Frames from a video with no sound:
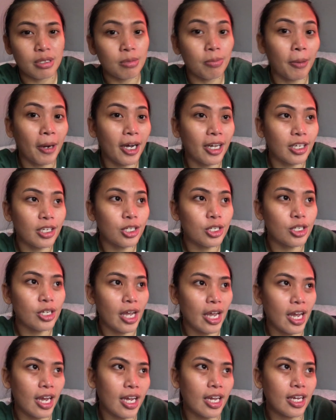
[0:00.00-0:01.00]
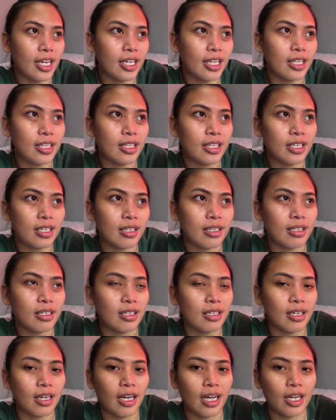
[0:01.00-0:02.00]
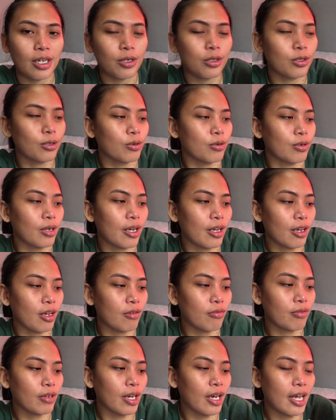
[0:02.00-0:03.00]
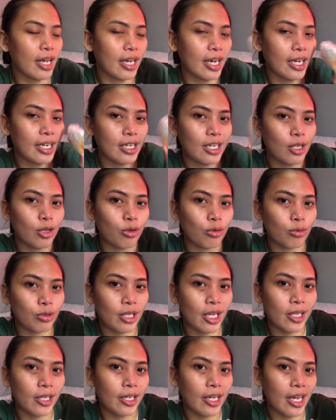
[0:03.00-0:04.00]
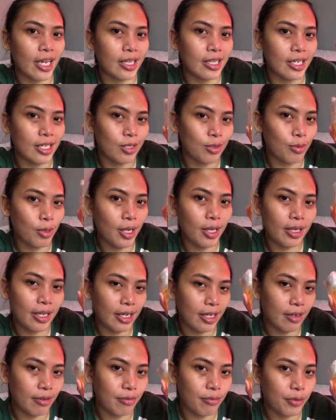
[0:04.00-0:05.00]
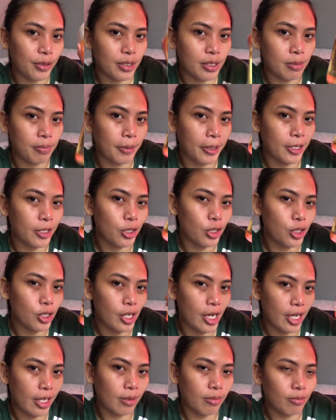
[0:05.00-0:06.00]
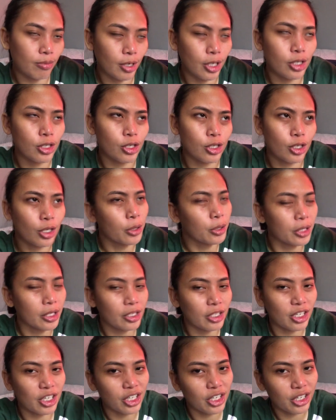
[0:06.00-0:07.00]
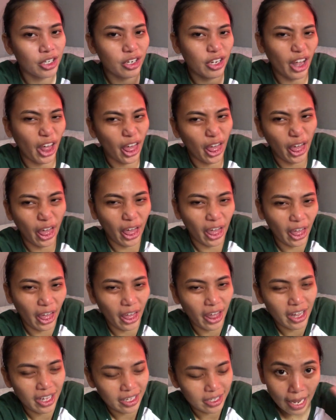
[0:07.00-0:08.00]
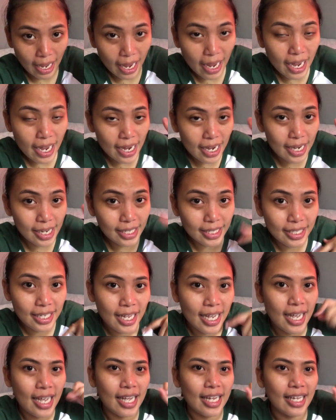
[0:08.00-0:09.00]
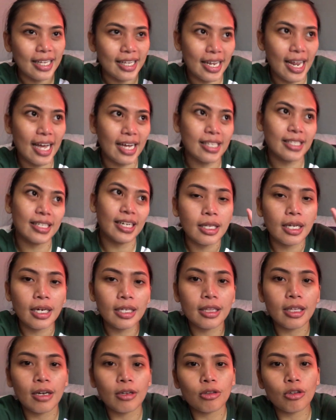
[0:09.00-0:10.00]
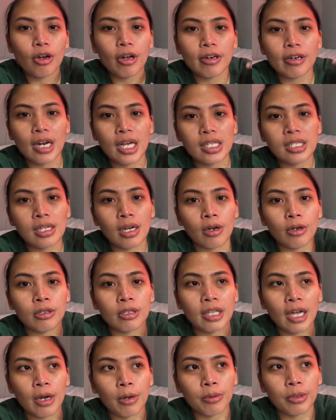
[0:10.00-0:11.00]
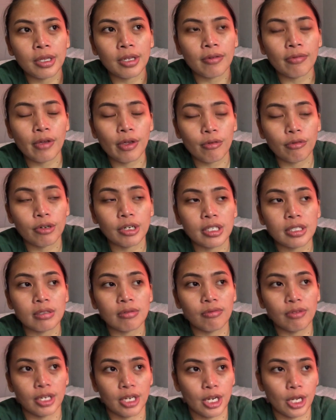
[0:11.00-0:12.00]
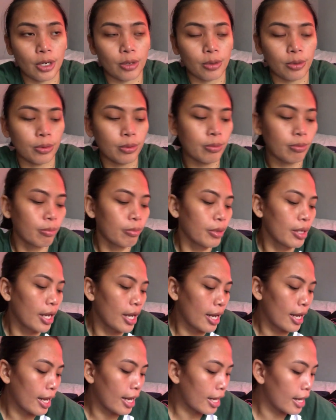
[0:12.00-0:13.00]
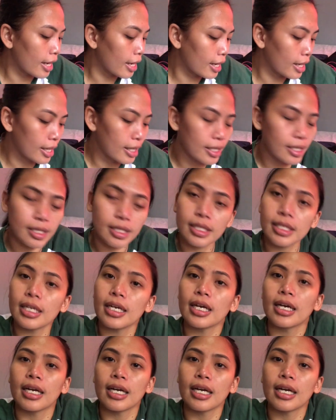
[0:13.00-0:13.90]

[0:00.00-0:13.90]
sponge. And, I don't know, I feel like I need to dedicate as well, like, for sponge and brush cleaner. And, next, nakatakot ako kay Raisa Contawi na favorites video. And...